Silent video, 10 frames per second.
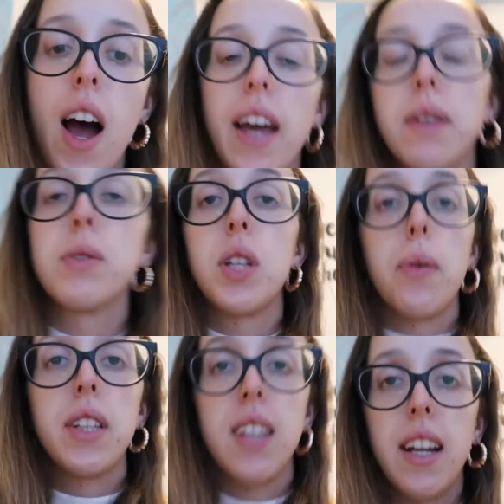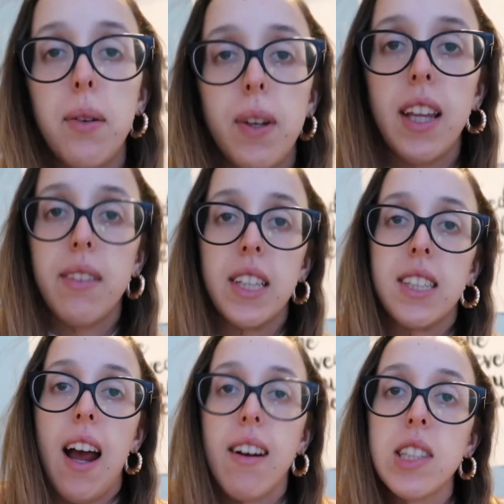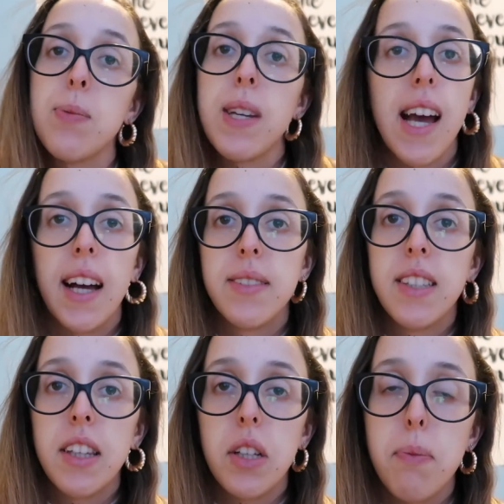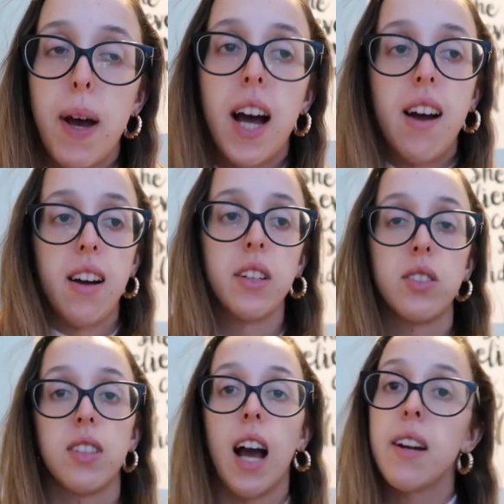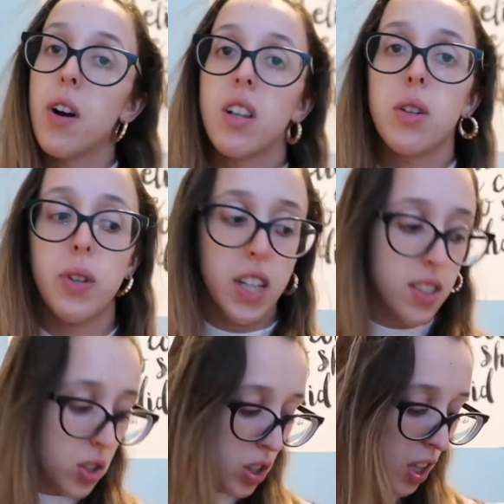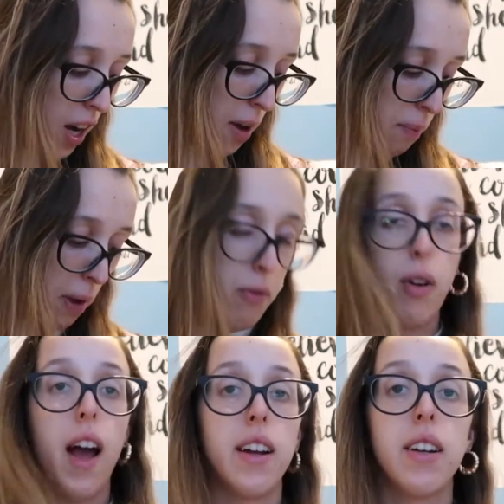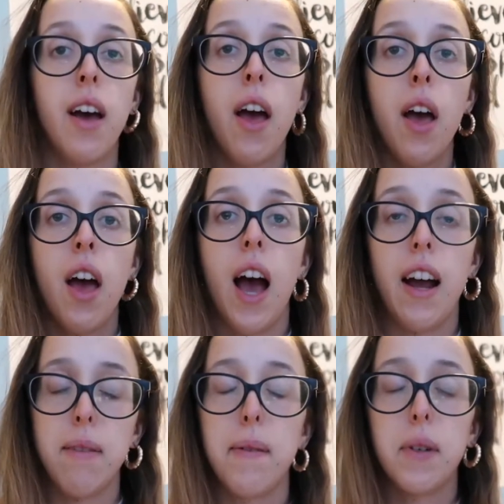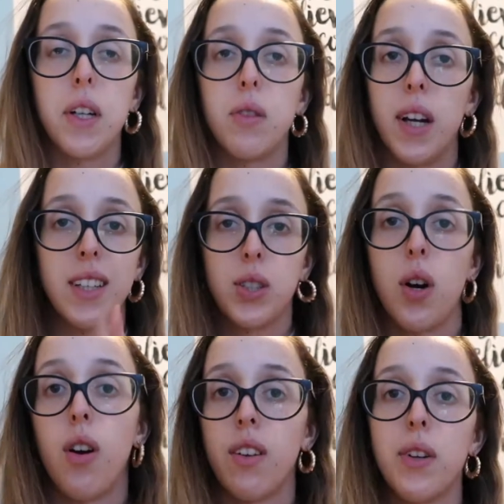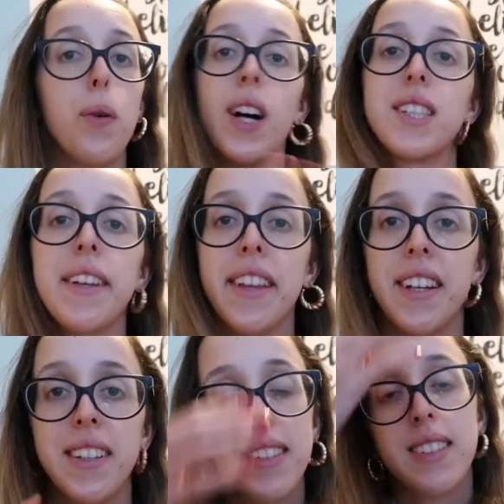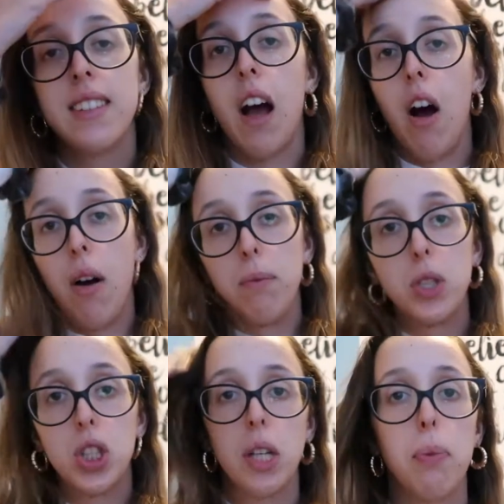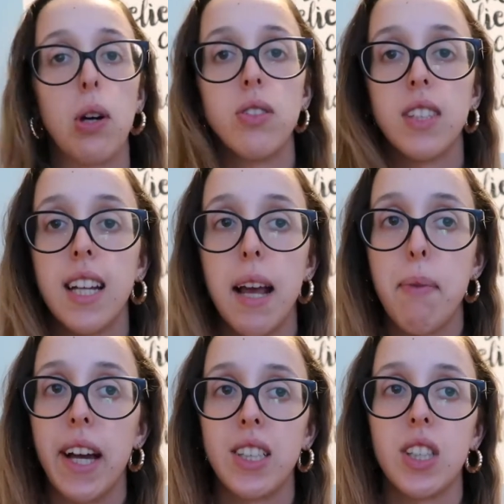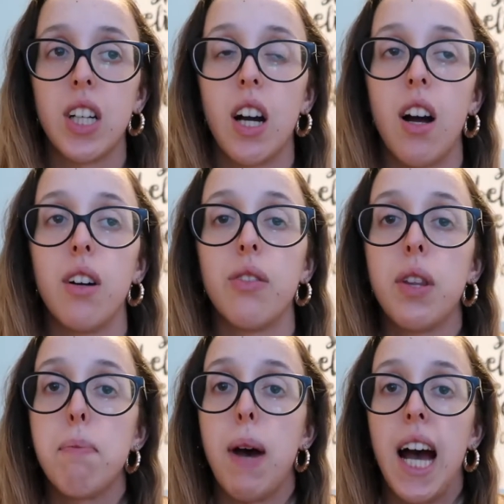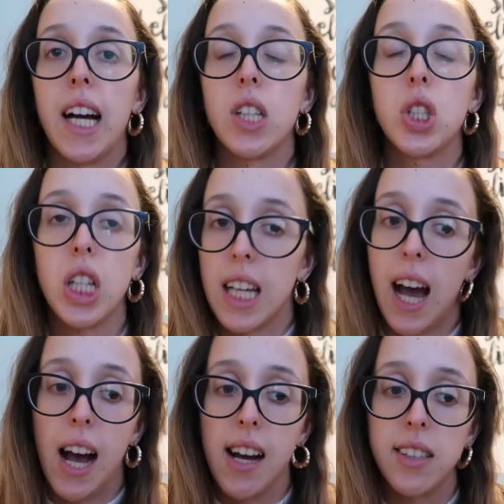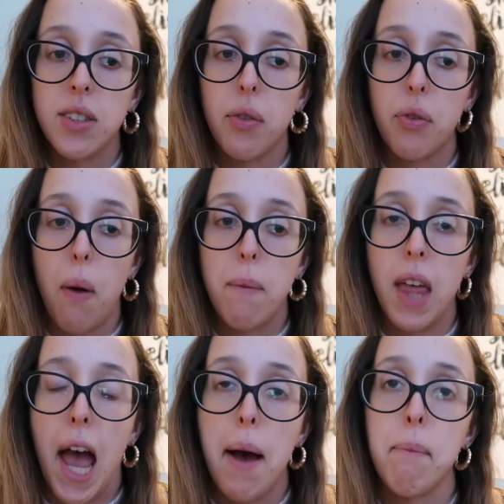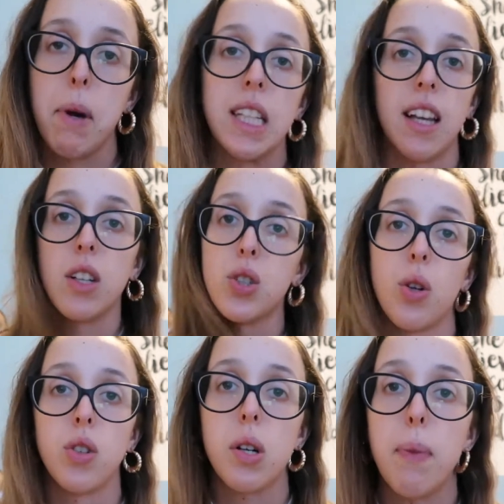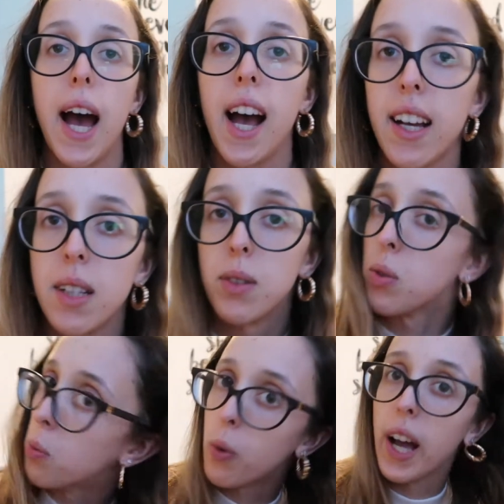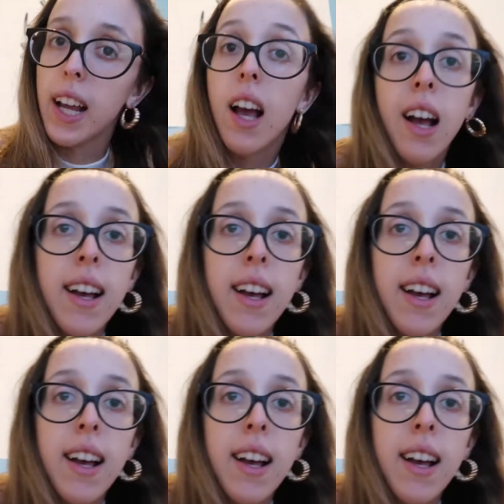I am so excited when they reach out to me. I've seen their bags kind of all over Instagram. My friend I remember Rachel, if you're watching this, um, she posted a picture of the bag she has from them. It's like a shoulder bag and it was white